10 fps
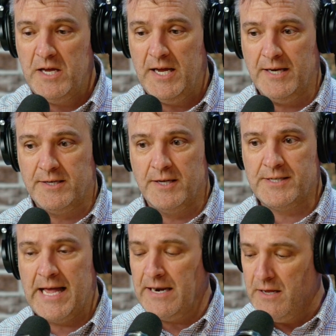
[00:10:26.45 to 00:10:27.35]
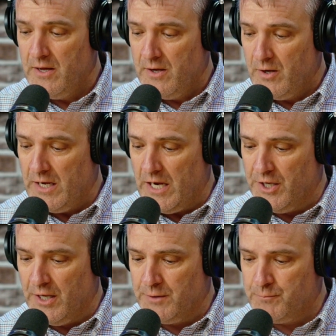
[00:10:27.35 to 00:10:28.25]
It does that, and
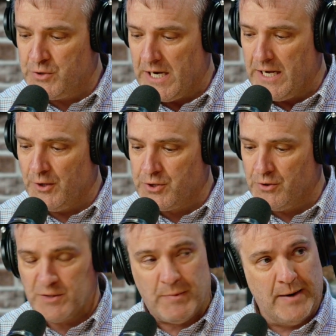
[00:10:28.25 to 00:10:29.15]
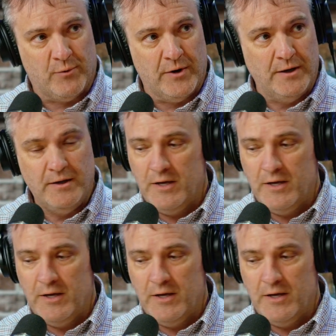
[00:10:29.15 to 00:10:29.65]
the child turns the paper in.